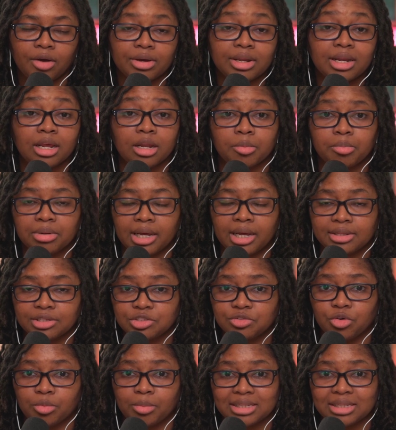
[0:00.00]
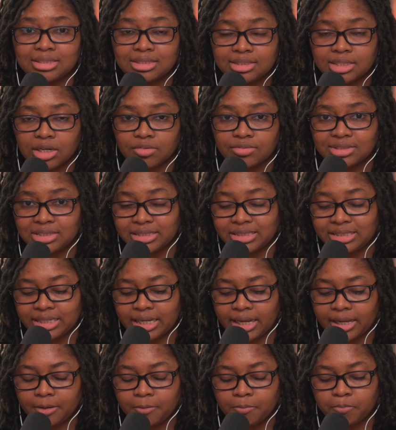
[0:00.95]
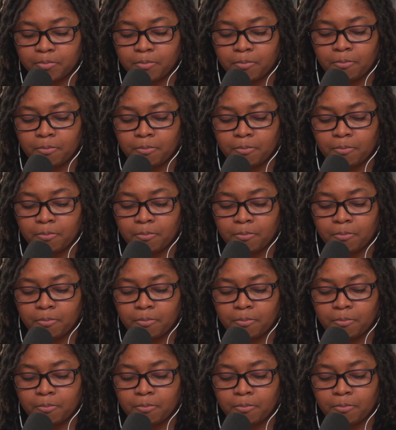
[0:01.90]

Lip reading: can I apply this for myself today?